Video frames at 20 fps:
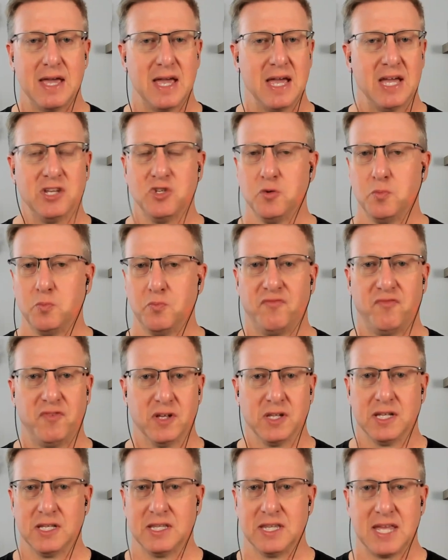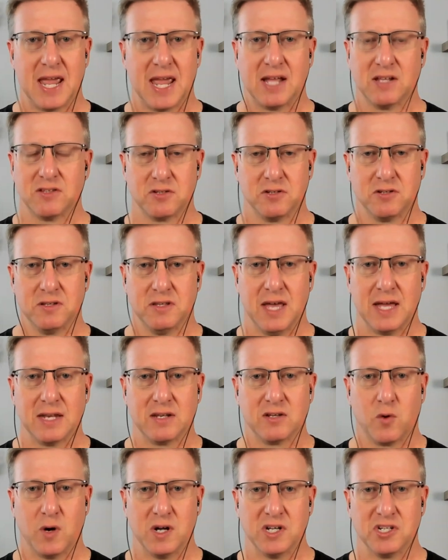and you fill in the answer to
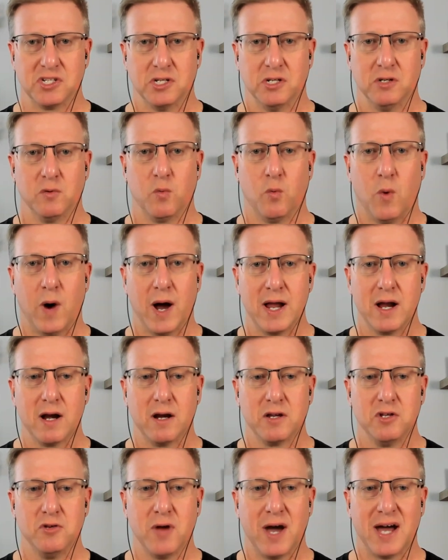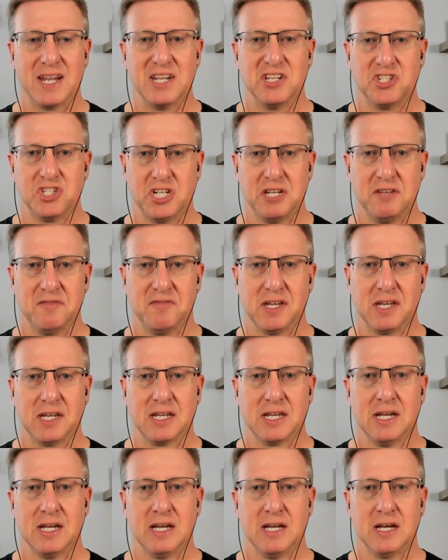that question. Why are you not
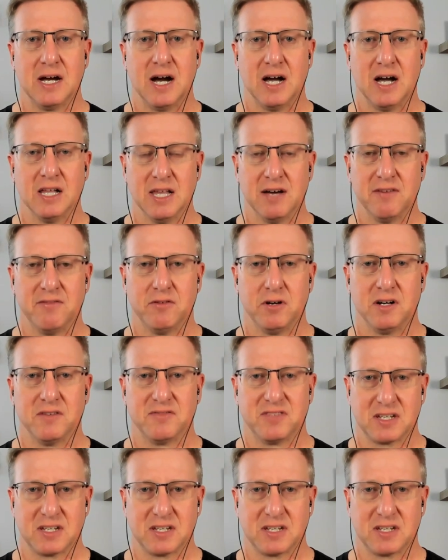achieving a level of